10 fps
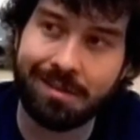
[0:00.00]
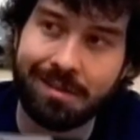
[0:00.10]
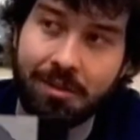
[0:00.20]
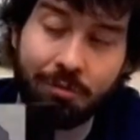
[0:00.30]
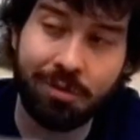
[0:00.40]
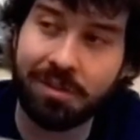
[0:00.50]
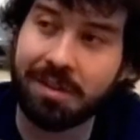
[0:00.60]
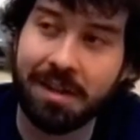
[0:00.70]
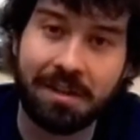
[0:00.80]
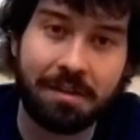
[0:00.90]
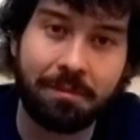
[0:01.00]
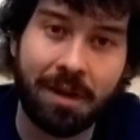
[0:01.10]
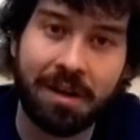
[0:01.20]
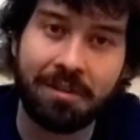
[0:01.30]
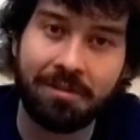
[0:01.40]
you really gotta
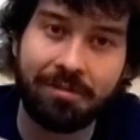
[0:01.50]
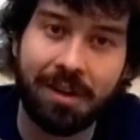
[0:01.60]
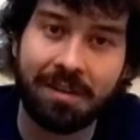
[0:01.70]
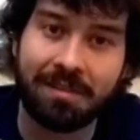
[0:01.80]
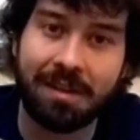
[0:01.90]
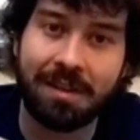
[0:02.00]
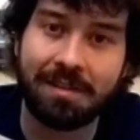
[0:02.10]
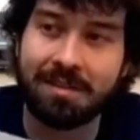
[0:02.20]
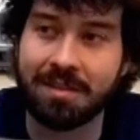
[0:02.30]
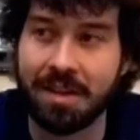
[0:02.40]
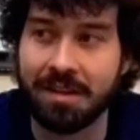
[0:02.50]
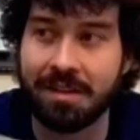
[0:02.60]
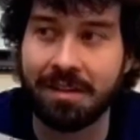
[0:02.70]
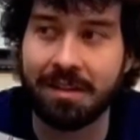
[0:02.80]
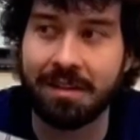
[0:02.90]
admire the fact that
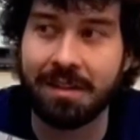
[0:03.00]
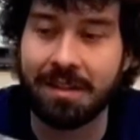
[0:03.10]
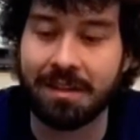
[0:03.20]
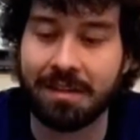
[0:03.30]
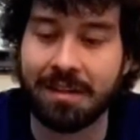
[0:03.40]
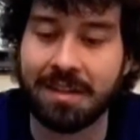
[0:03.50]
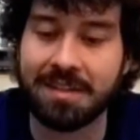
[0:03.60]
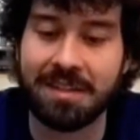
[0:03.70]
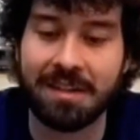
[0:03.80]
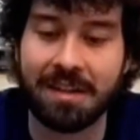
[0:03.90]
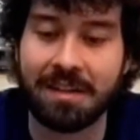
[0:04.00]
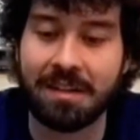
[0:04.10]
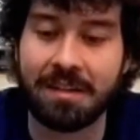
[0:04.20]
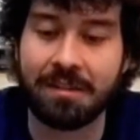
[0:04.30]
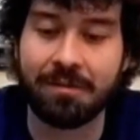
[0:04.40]
Sega in
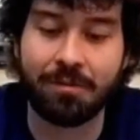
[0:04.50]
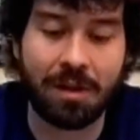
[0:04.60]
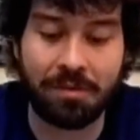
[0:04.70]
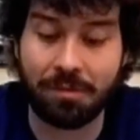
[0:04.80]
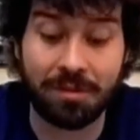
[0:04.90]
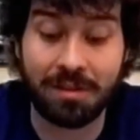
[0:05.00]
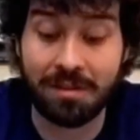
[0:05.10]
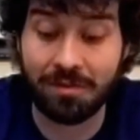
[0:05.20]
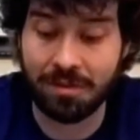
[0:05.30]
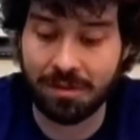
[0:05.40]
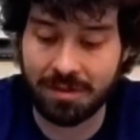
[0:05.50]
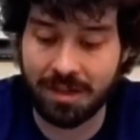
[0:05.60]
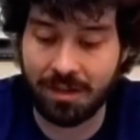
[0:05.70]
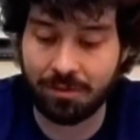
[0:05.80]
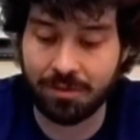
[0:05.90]
1990, I believe the
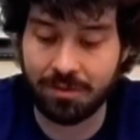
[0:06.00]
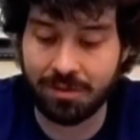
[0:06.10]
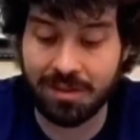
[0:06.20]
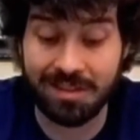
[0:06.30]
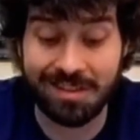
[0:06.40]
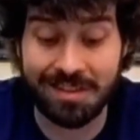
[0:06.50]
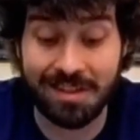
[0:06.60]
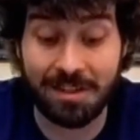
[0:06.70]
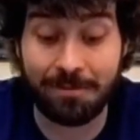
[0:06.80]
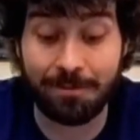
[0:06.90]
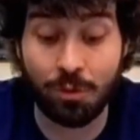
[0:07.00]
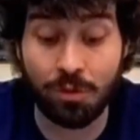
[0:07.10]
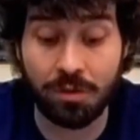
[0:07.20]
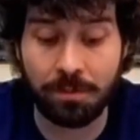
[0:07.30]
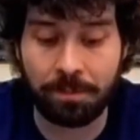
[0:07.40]
Saturn was released in
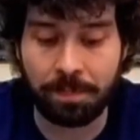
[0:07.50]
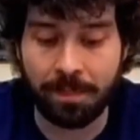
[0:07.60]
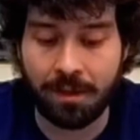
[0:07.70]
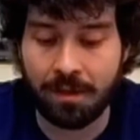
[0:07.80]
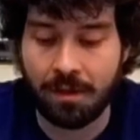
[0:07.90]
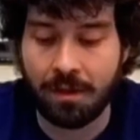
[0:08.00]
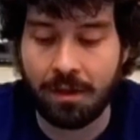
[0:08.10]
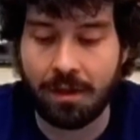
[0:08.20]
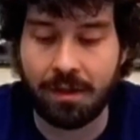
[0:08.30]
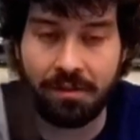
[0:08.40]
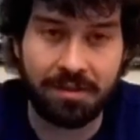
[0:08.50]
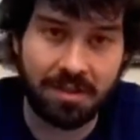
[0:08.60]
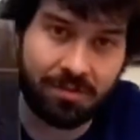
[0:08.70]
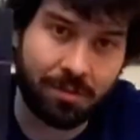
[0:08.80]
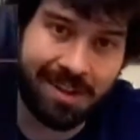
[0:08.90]
1994. This
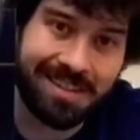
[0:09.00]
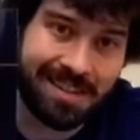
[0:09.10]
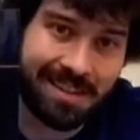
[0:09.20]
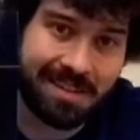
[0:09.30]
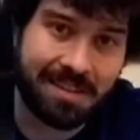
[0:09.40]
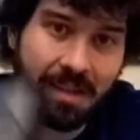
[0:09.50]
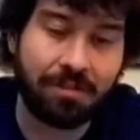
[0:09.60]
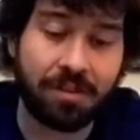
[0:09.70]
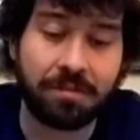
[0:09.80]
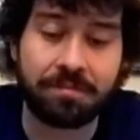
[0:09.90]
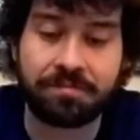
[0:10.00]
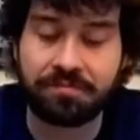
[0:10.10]
is from 1997.